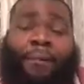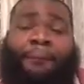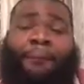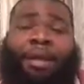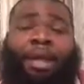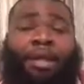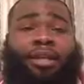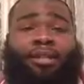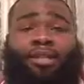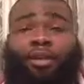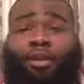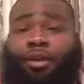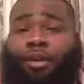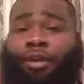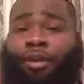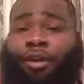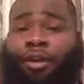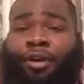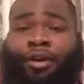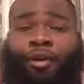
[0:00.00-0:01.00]
Back
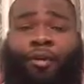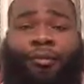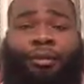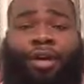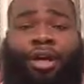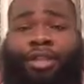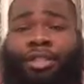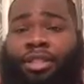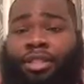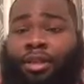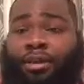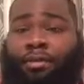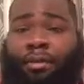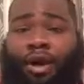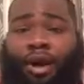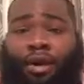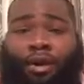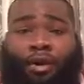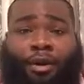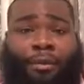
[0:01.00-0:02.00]
talking to him, cussing him
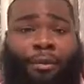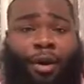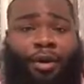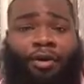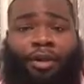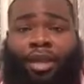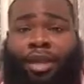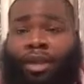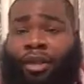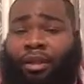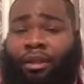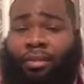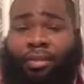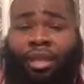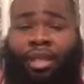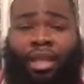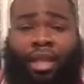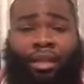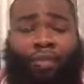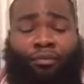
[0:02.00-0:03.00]
out about getting him
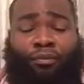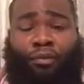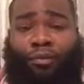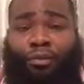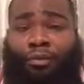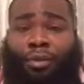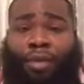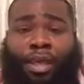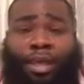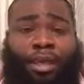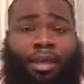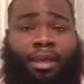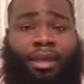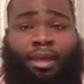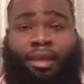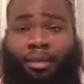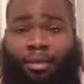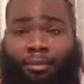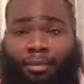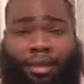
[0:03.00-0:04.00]
a damn room key,
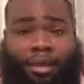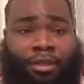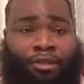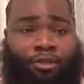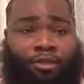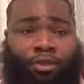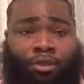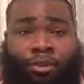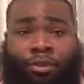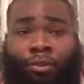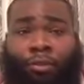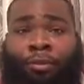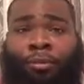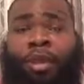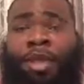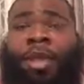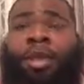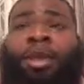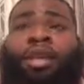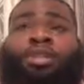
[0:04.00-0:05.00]
get him in his
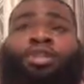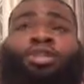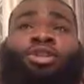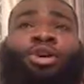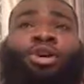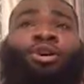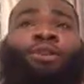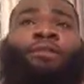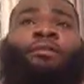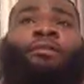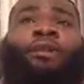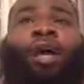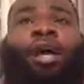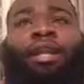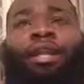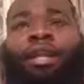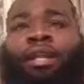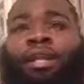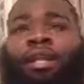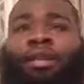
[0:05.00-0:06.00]
room. So
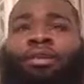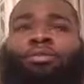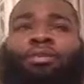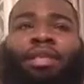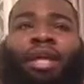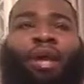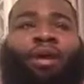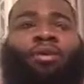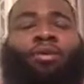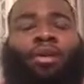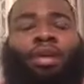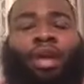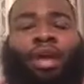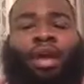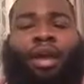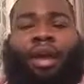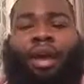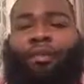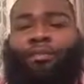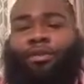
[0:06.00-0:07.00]
finally he was like,
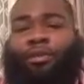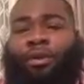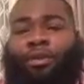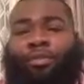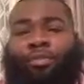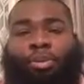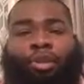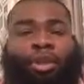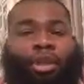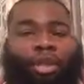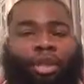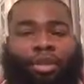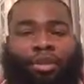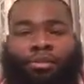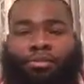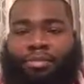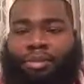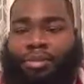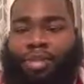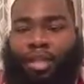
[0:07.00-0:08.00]
okay, I'm going to put it
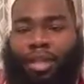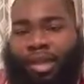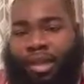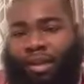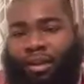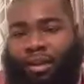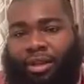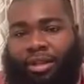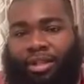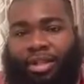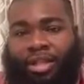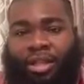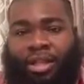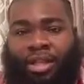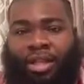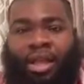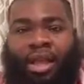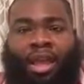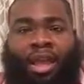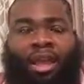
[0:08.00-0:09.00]
under Mr.
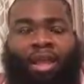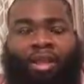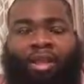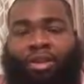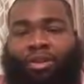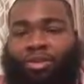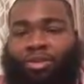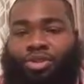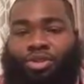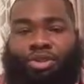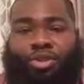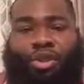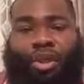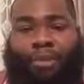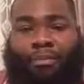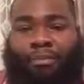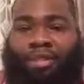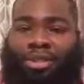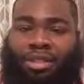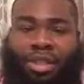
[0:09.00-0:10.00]
Harrington and it'll show
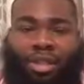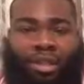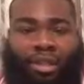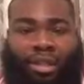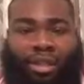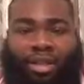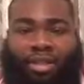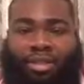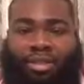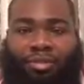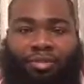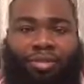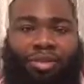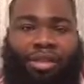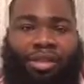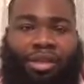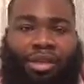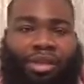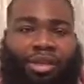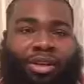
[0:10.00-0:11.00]
that Mr. Harrington
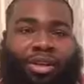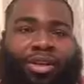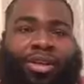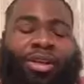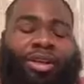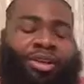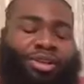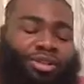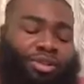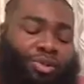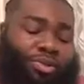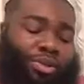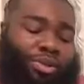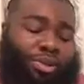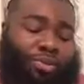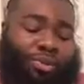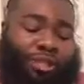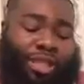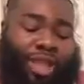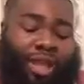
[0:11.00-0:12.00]
was here. So
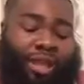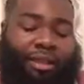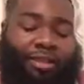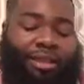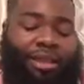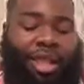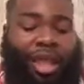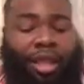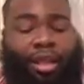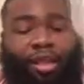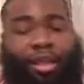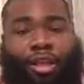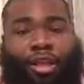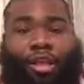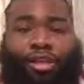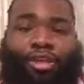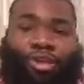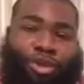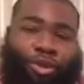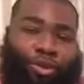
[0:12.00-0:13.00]
Jim was like, thank
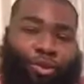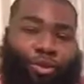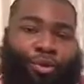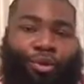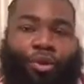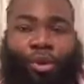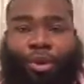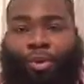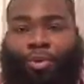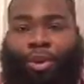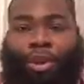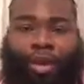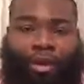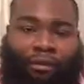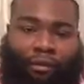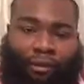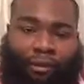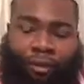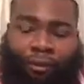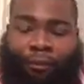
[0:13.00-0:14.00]
you, or
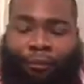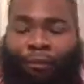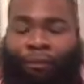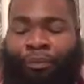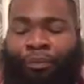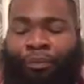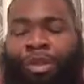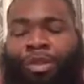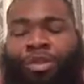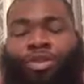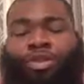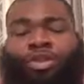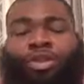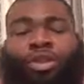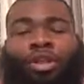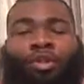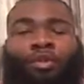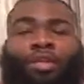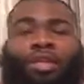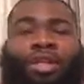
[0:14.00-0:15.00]
whatever. So
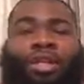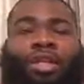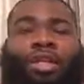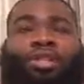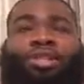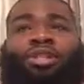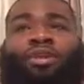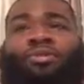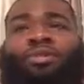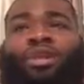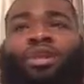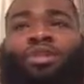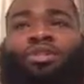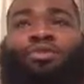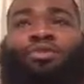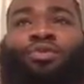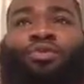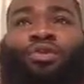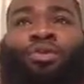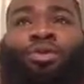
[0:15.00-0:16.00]
then we get Jim in
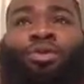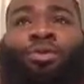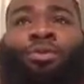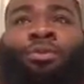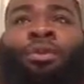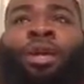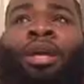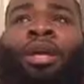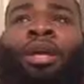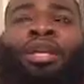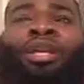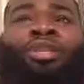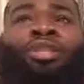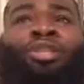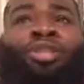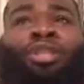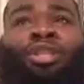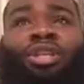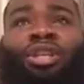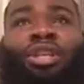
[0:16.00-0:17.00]
his room.
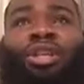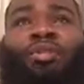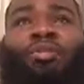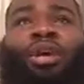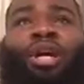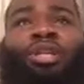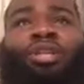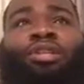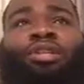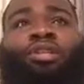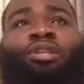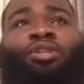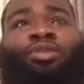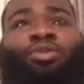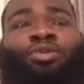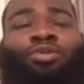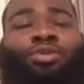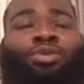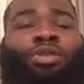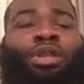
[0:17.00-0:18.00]
He's chilling, watching the
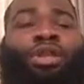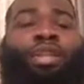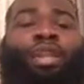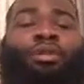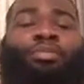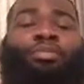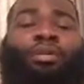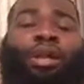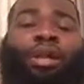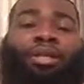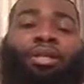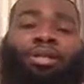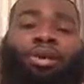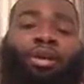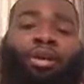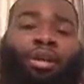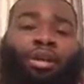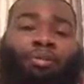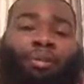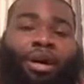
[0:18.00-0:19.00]
news, and they're
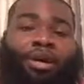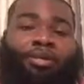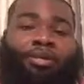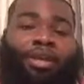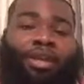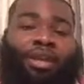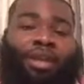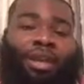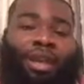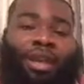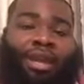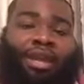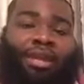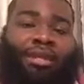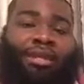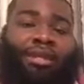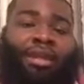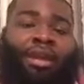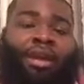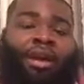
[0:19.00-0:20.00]
talking about the
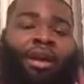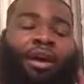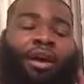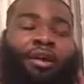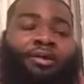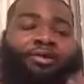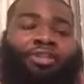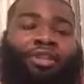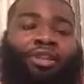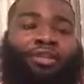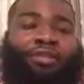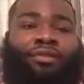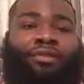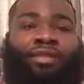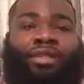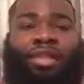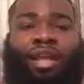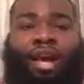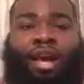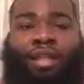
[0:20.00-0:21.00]
case of Jennifer
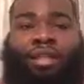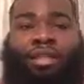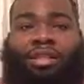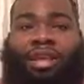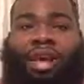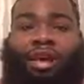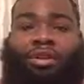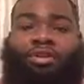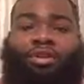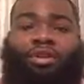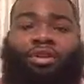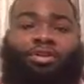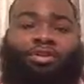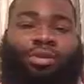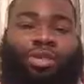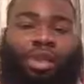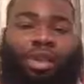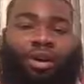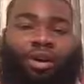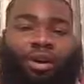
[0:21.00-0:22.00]
Salas and how
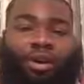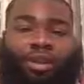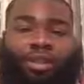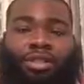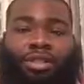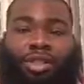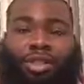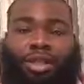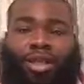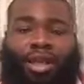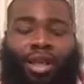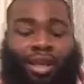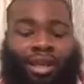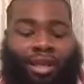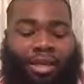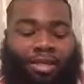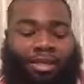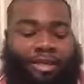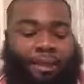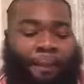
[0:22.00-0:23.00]
close they are to the
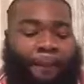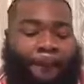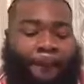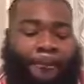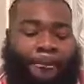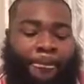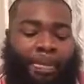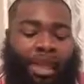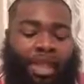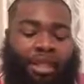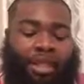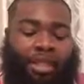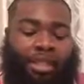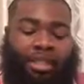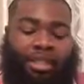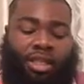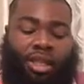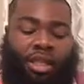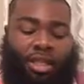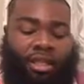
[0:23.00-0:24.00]
case. And
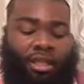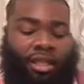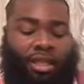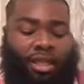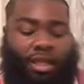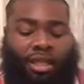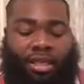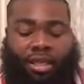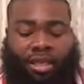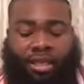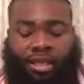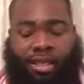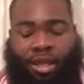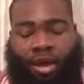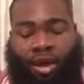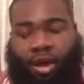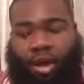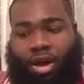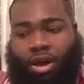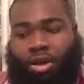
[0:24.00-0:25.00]
then suddenly he gets
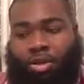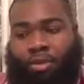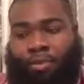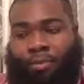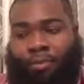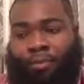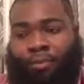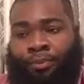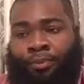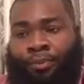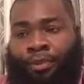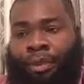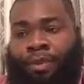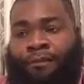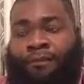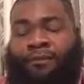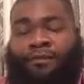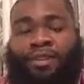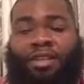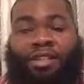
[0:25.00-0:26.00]
a
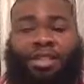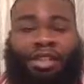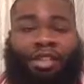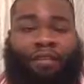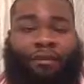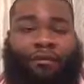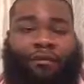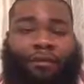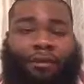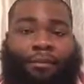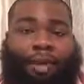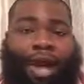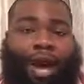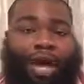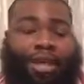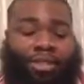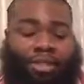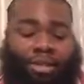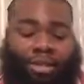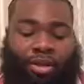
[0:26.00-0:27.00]
visit from
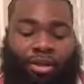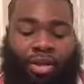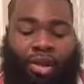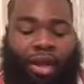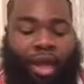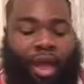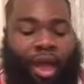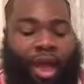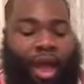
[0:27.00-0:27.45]
Oscar.